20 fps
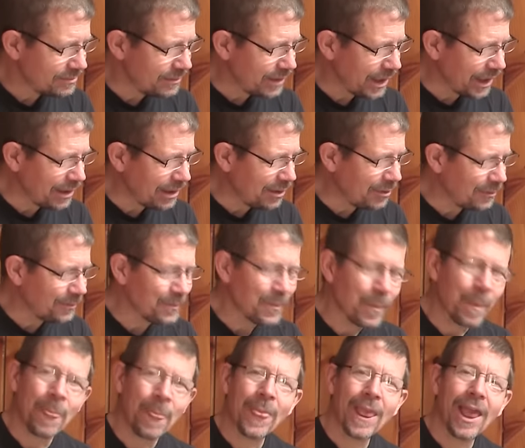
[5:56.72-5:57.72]
Thank you.
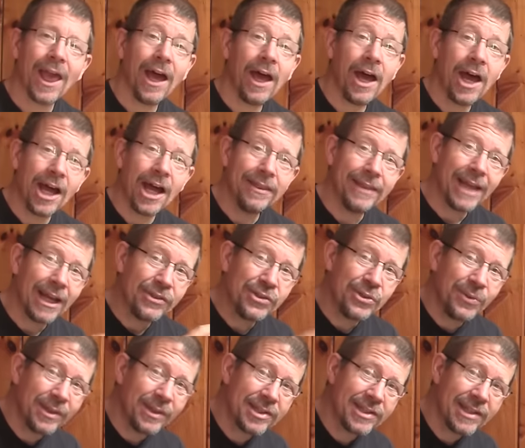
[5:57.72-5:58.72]
Uh, not
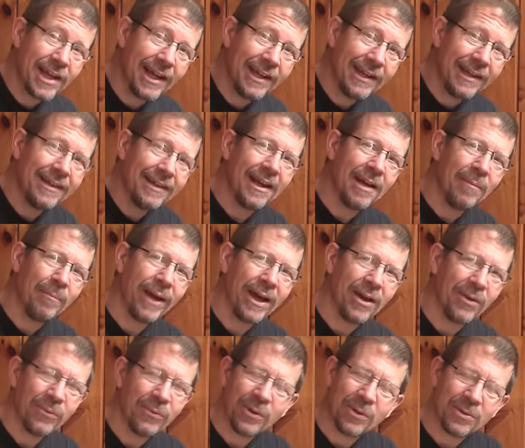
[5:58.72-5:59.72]
too excited
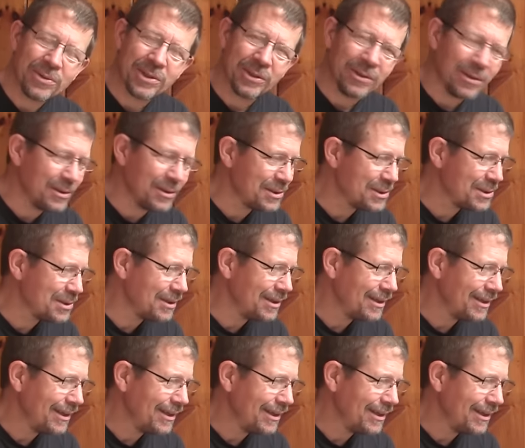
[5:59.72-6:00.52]
about rototillers,